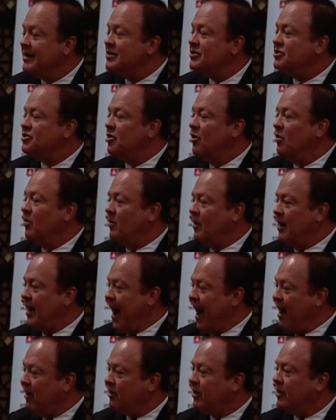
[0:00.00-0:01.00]
So
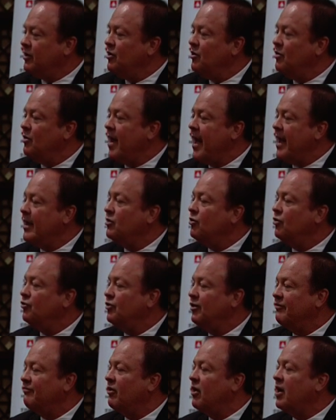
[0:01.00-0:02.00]
how can you handle
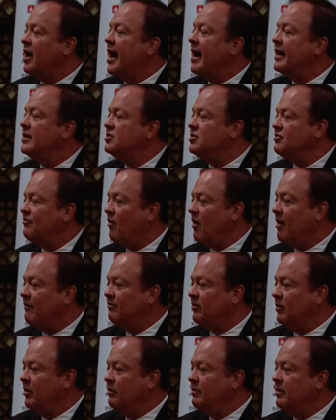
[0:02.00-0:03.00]
different kinds of
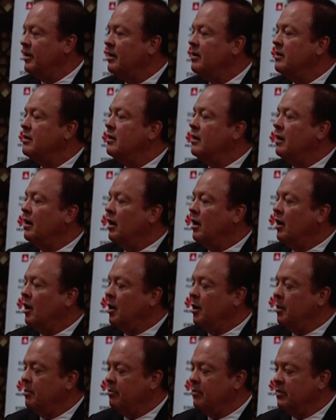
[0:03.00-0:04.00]
offload
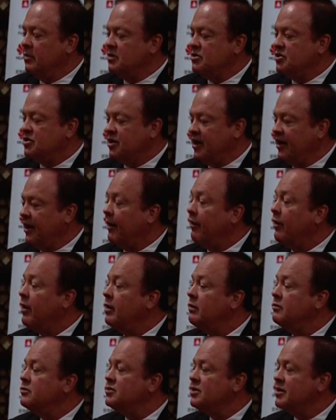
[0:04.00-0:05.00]
um,
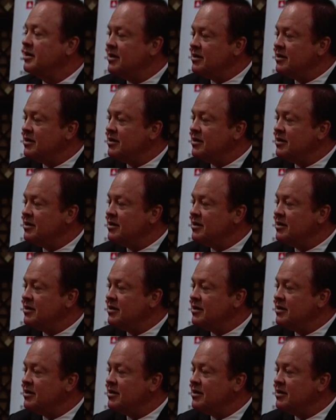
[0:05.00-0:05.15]
scenarios